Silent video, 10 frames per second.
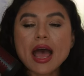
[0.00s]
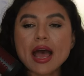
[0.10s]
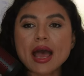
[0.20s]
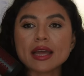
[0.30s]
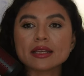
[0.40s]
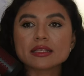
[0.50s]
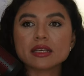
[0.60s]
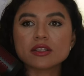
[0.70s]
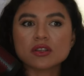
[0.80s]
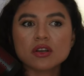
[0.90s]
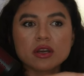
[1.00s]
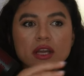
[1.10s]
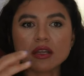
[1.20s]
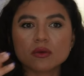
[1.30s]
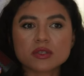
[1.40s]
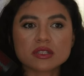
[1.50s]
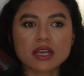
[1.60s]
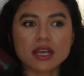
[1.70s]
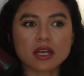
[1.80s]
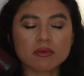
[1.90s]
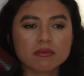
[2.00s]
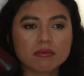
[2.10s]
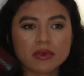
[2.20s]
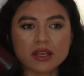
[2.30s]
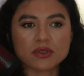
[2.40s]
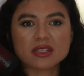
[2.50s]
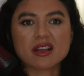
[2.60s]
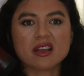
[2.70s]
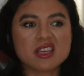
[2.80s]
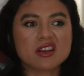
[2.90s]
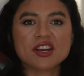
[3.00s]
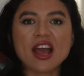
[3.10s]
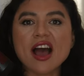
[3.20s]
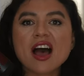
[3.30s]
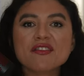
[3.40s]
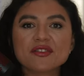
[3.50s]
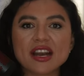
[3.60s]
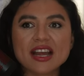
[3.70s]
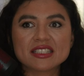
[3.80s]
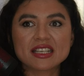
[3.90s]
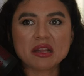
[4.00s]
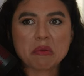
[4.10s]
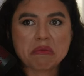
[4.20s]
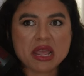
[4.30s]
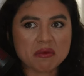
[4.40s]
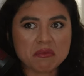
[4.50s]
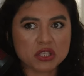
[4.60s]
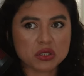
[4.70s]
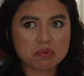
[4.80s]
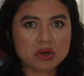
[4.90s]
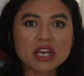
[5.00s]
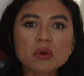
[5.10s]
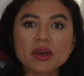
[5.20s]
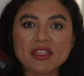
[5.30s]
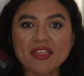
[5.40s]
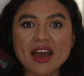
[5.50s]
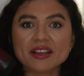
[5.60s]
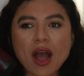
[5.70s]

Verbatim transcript: and you know, it was like a year and a half that I didn't make much money with that.